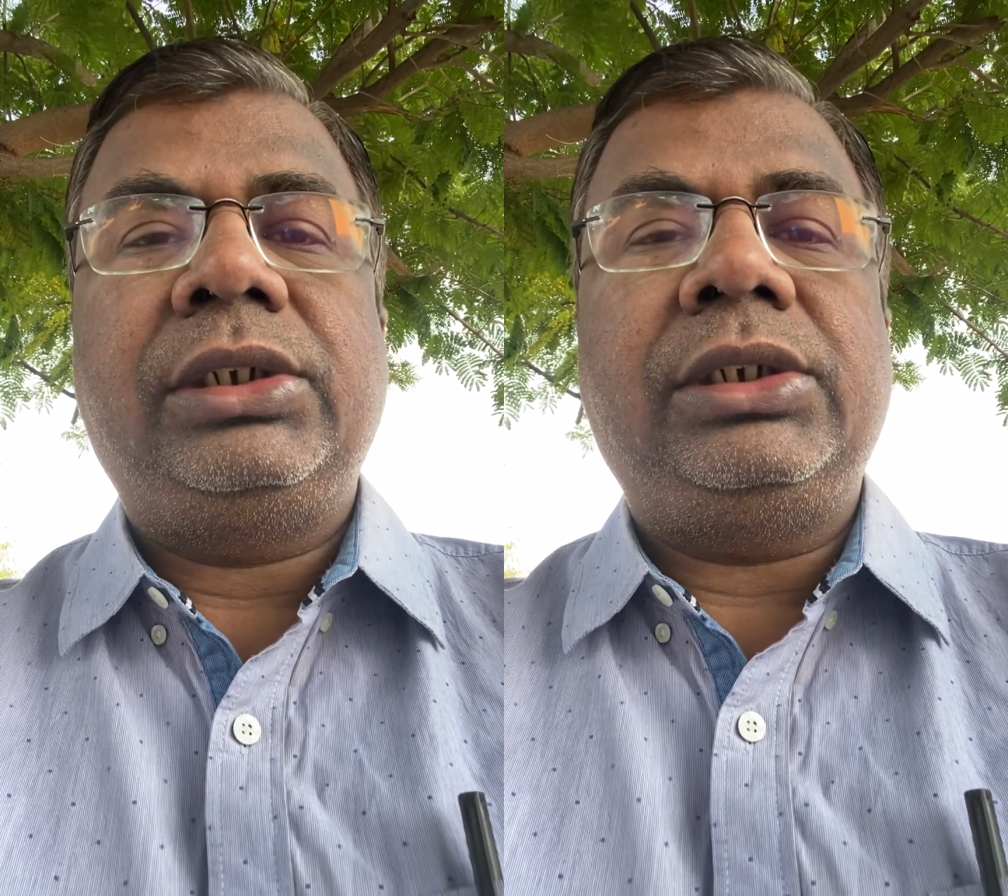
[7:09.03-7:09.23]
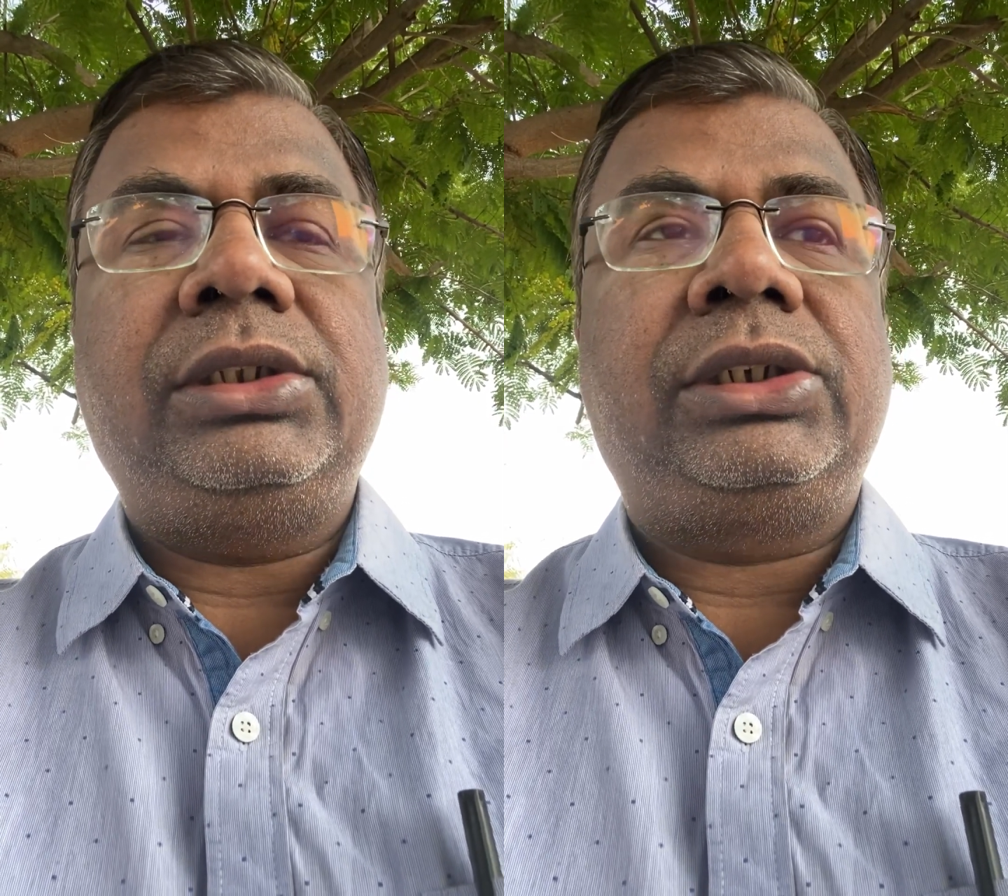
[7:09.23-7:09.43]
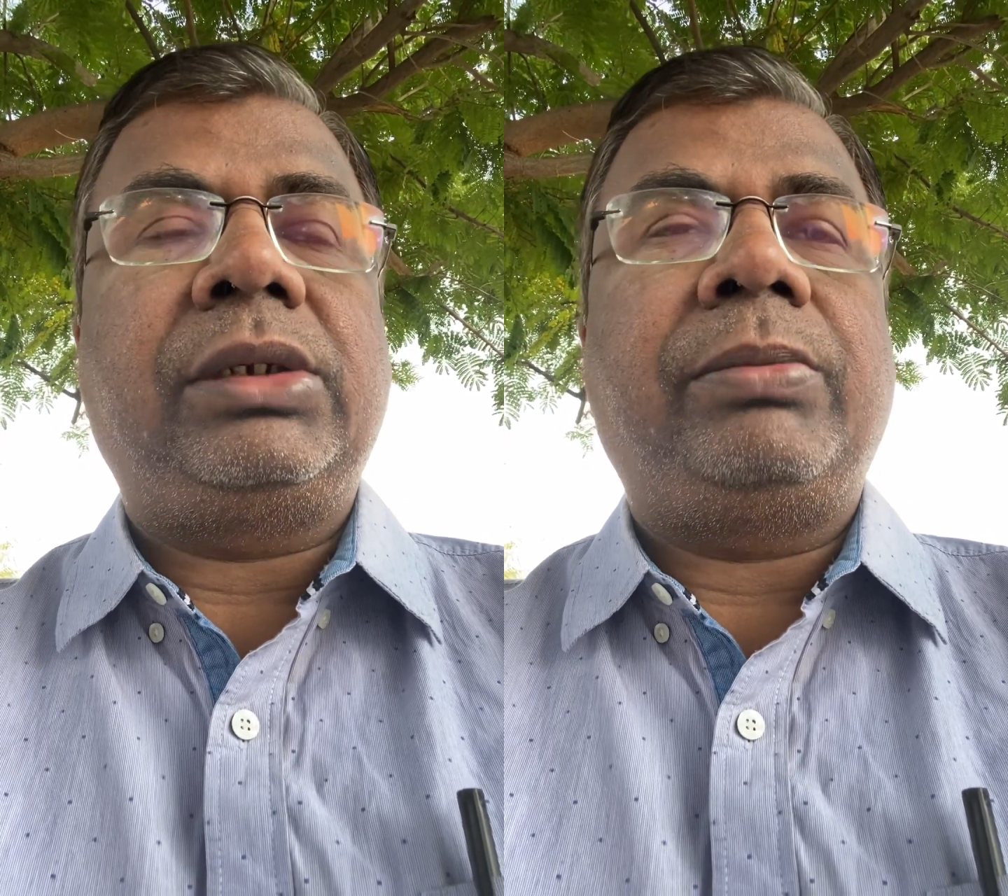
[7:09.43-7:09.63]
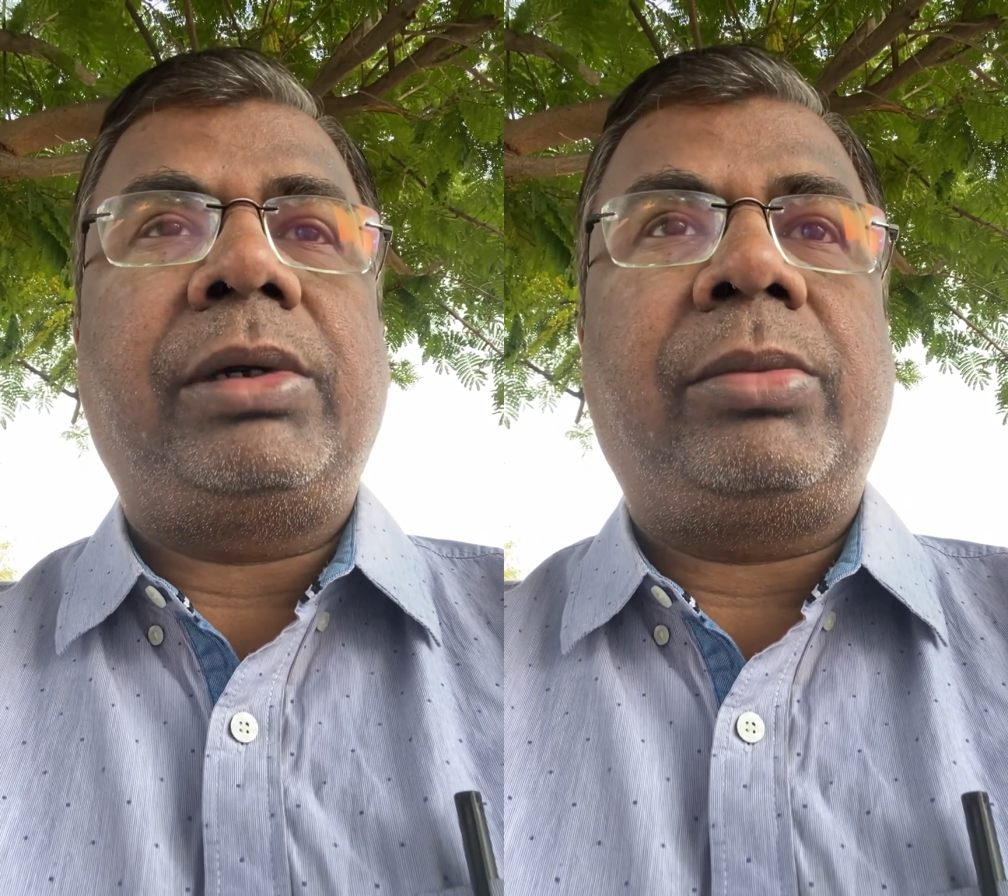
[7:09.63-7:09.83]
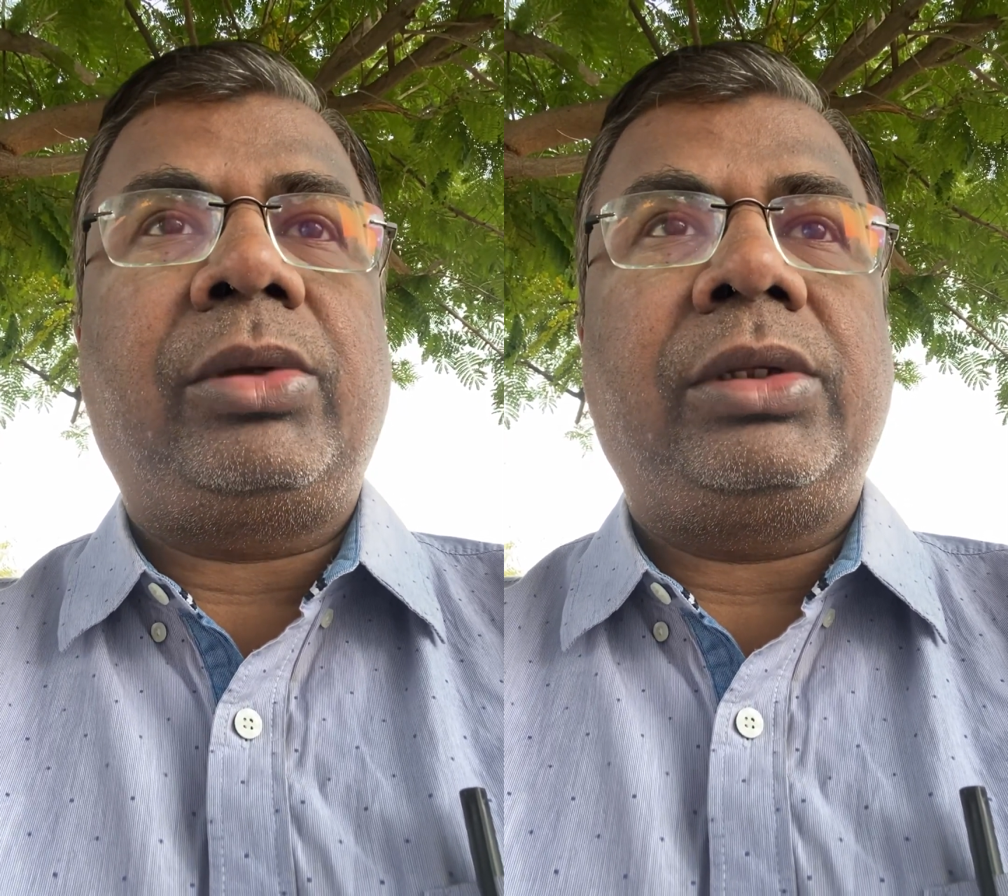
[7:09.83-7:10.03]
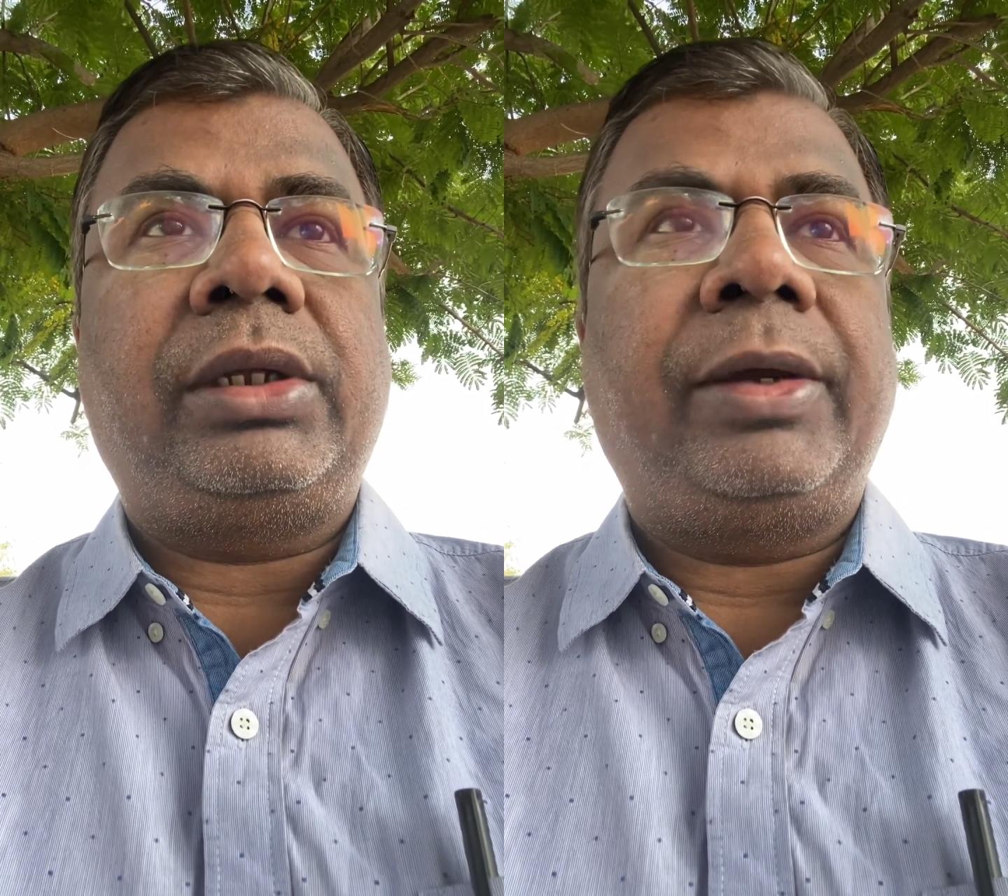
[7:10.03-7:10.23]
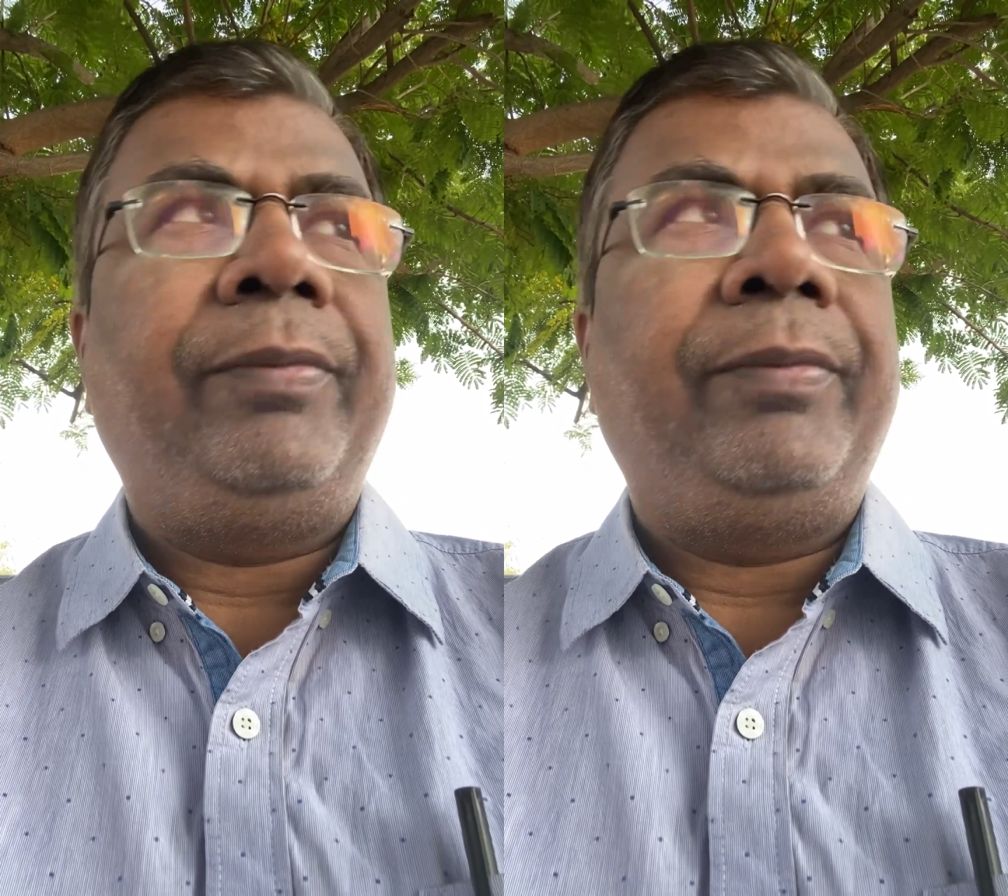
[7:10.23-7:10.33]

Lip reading: in this compartment of the thigh.